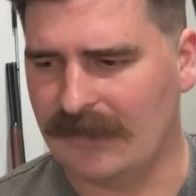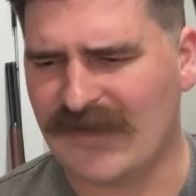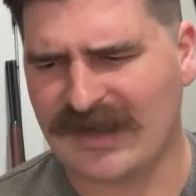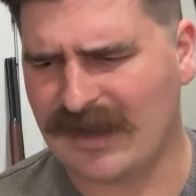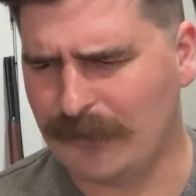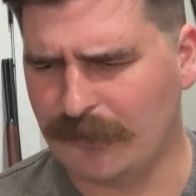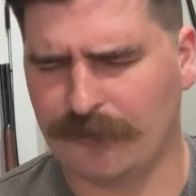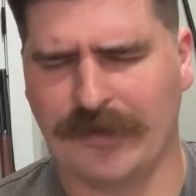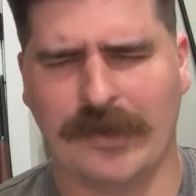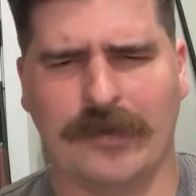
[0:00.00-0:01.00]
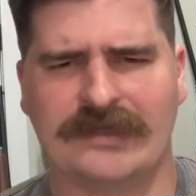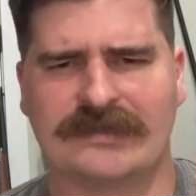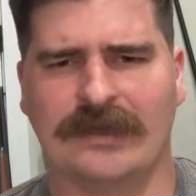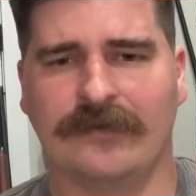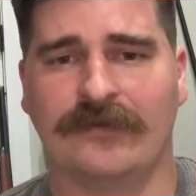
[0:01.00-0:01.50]
got a couple 308
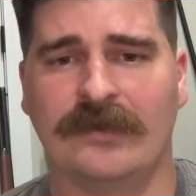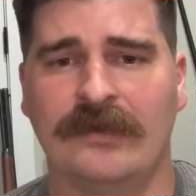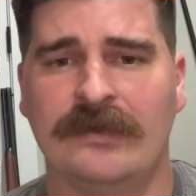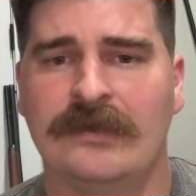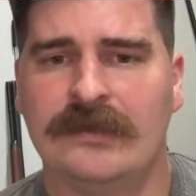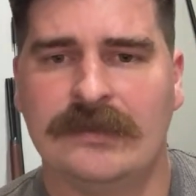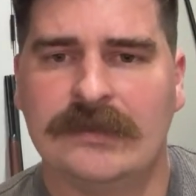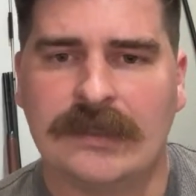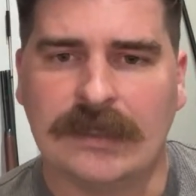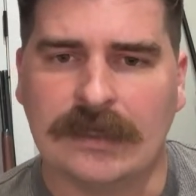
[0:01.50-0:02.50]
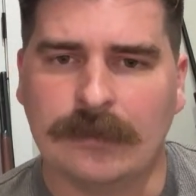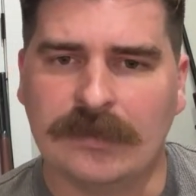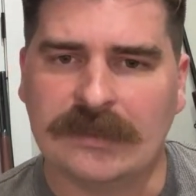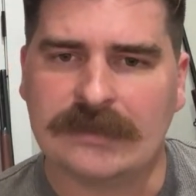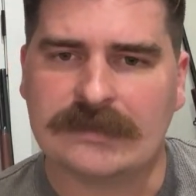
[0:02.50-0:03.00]
stuff.
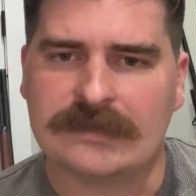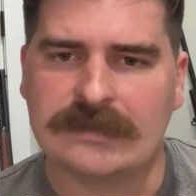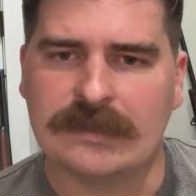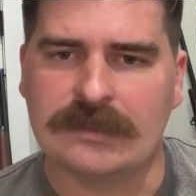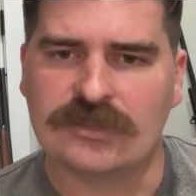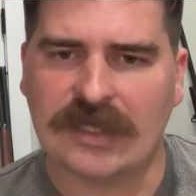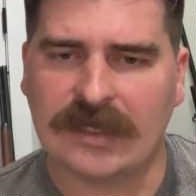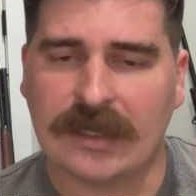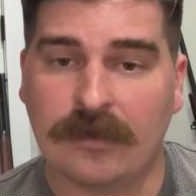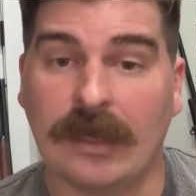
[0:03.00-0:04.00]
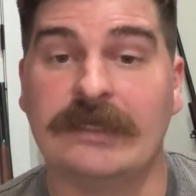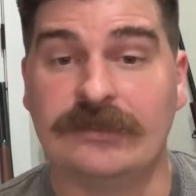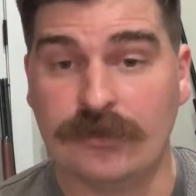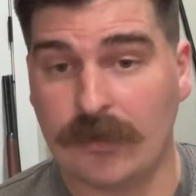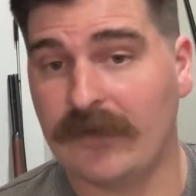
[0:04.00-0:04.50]
But let's see, Shadow. I
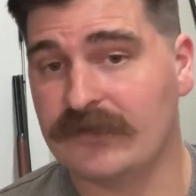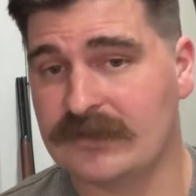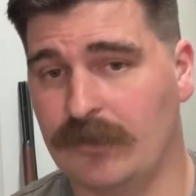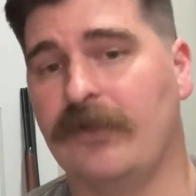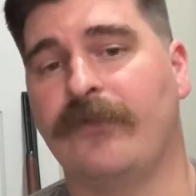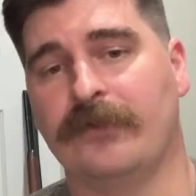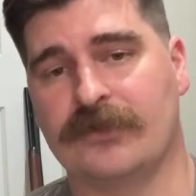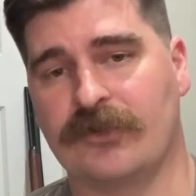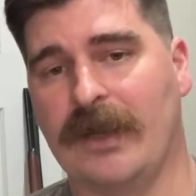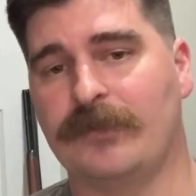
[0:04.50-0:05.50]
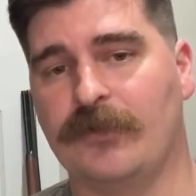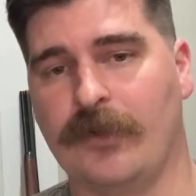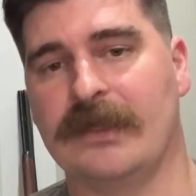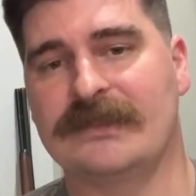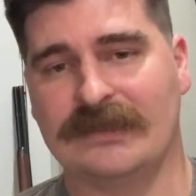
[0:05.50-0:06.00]
do have a Springfield
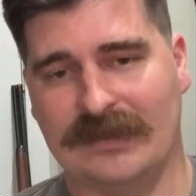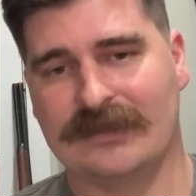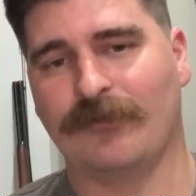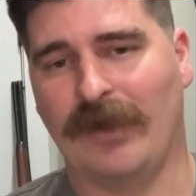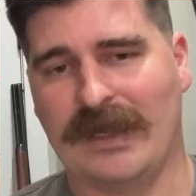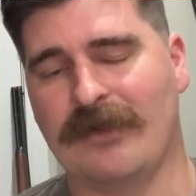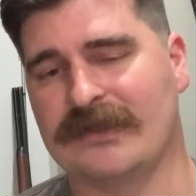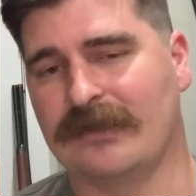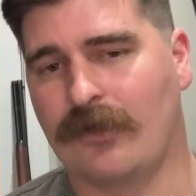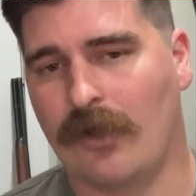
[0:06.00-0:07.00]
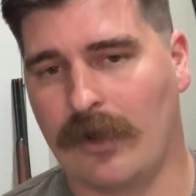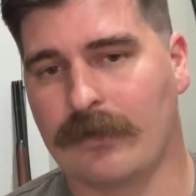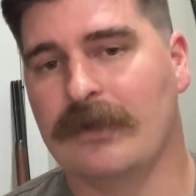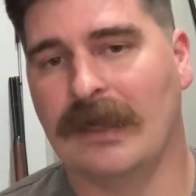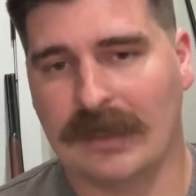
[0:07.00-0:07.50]
trapdoor. It's right now. It's in the car.
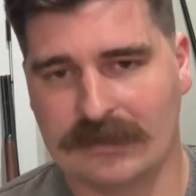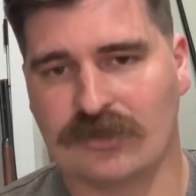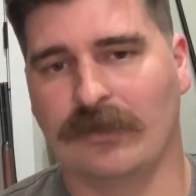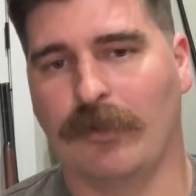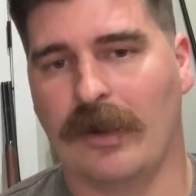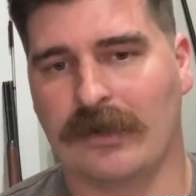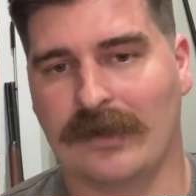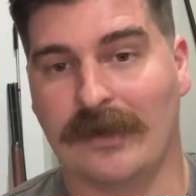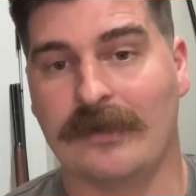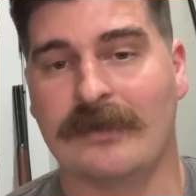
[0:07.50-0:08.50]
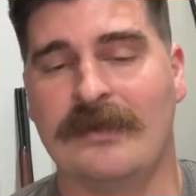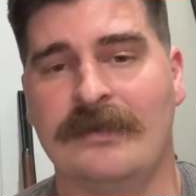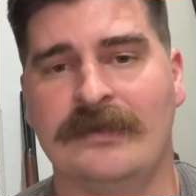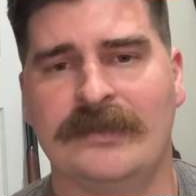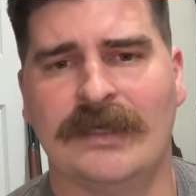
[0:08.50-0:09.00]
I should have brought it in
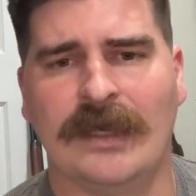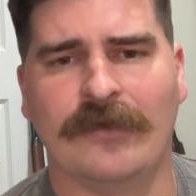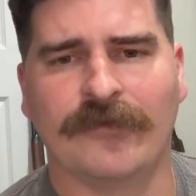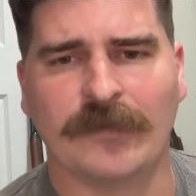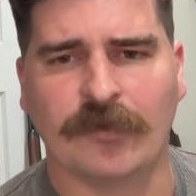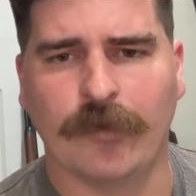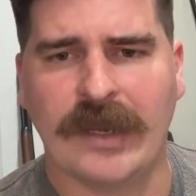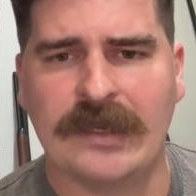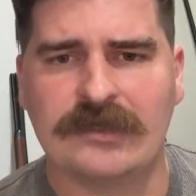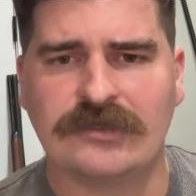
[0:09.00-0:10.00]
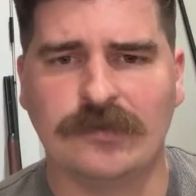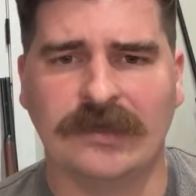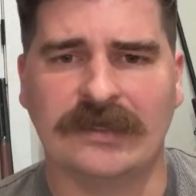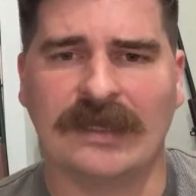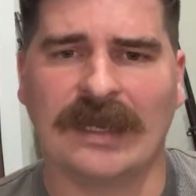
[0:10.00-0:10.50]
from the range,
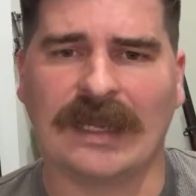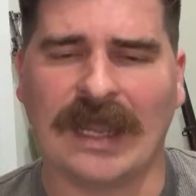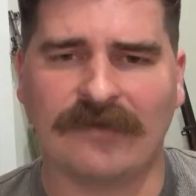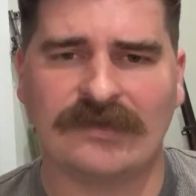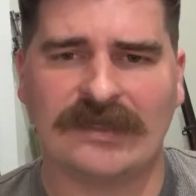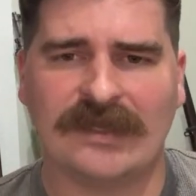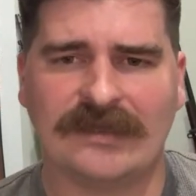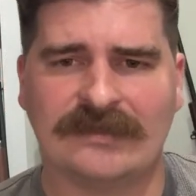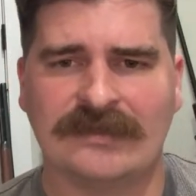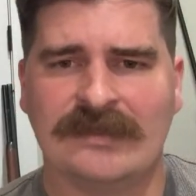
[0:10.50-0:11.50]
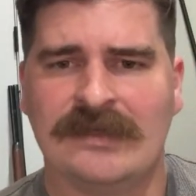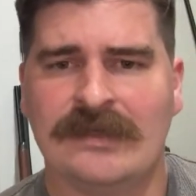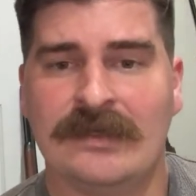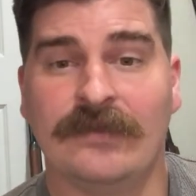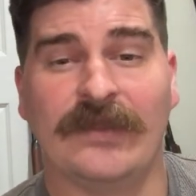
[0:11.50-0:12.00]
but I haven't yet.
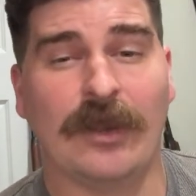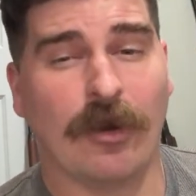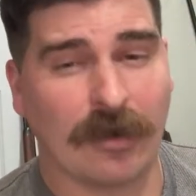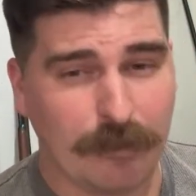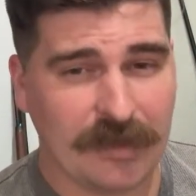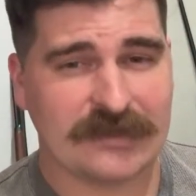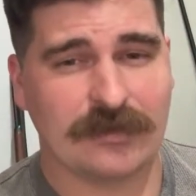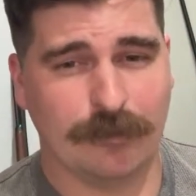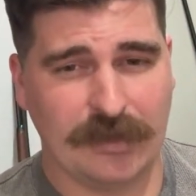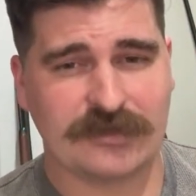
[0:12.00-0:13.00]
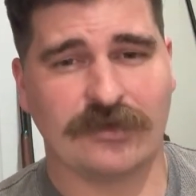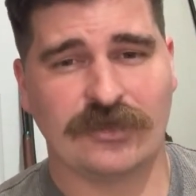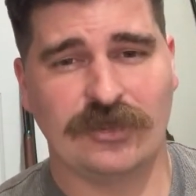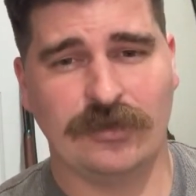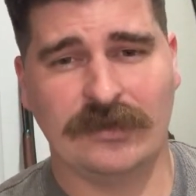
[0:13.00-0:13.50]
They are a pleasure to
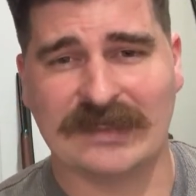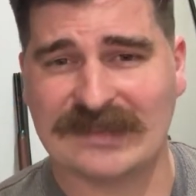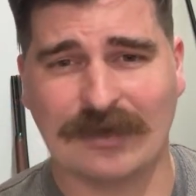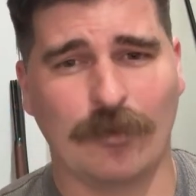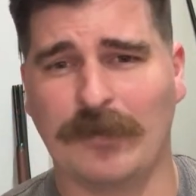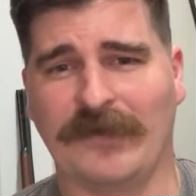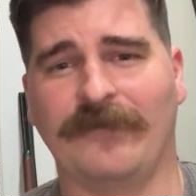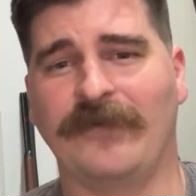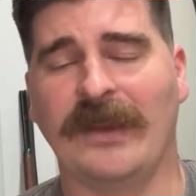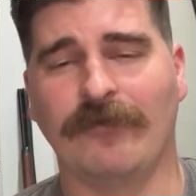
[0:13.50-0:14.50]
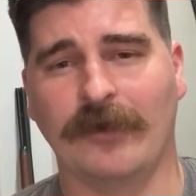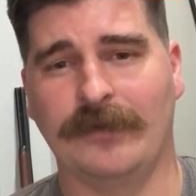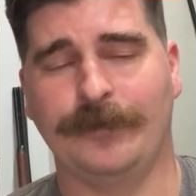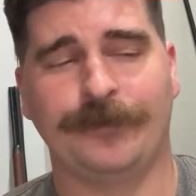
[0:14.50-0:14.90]
shoot. That's like one of my favorite